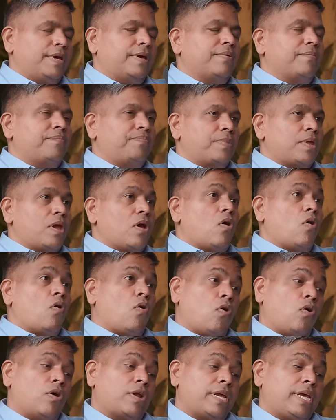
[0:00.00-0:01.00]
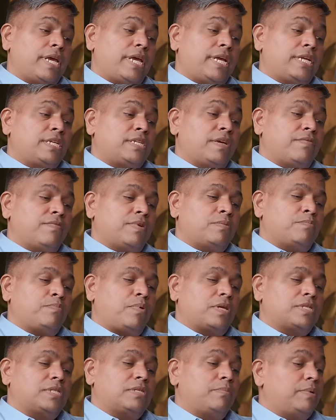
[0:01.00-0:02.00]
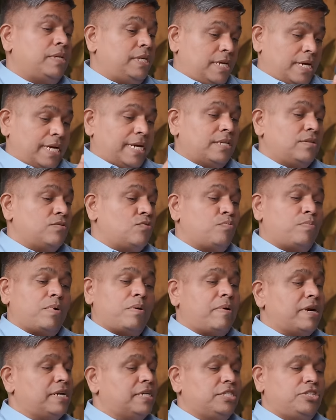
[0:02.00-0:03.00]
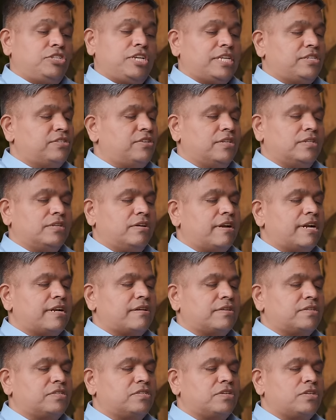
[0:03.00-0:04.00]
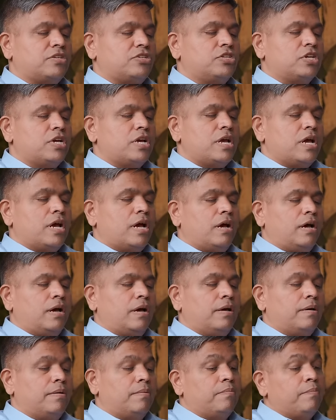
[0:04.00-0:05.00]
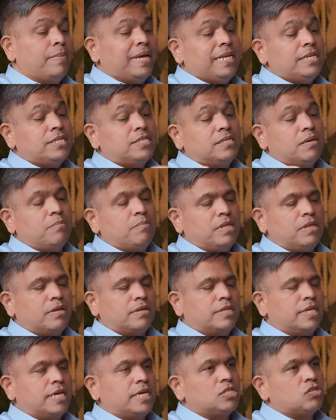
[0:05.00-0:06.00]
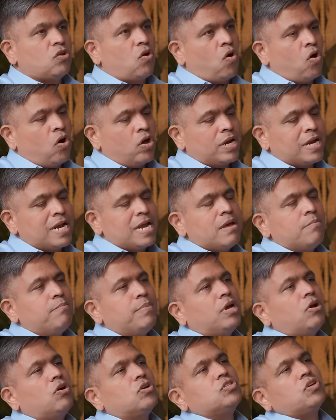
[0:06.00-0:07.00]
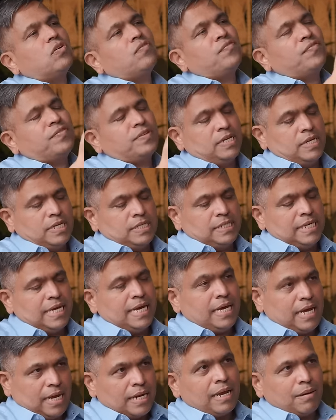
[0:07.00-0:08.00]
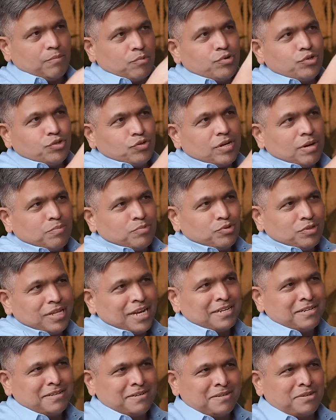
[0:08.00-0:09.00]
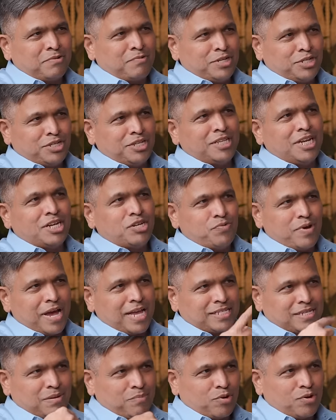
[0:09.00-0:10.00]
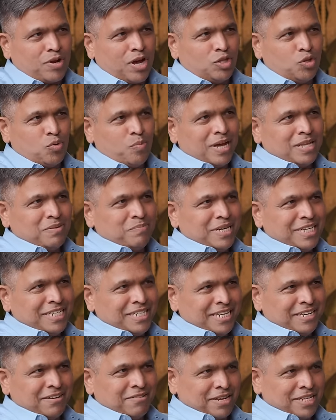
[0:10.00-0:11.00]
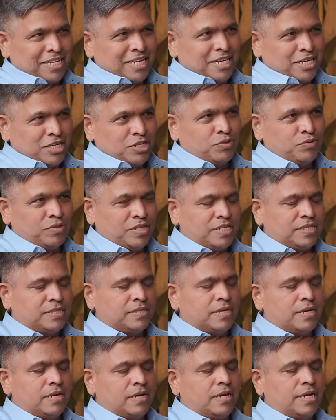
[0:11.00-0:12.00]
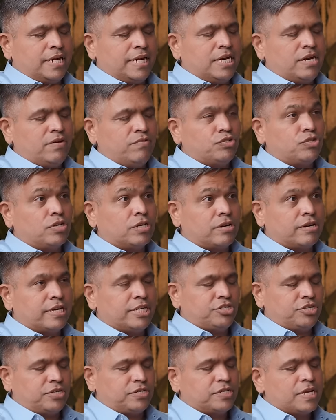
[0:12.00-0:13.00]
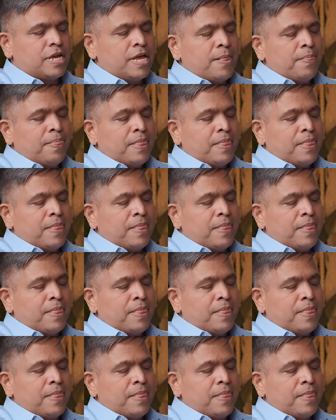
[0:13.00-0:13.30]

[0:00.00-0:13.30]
Yeah. Or it even possibly, again, Rupa Bhattiji has done great research. Uh, many similar things, or because of, uh, say, and I'm going to come to that question that you ask about Hanuman meeting running into these uh, individual creatures.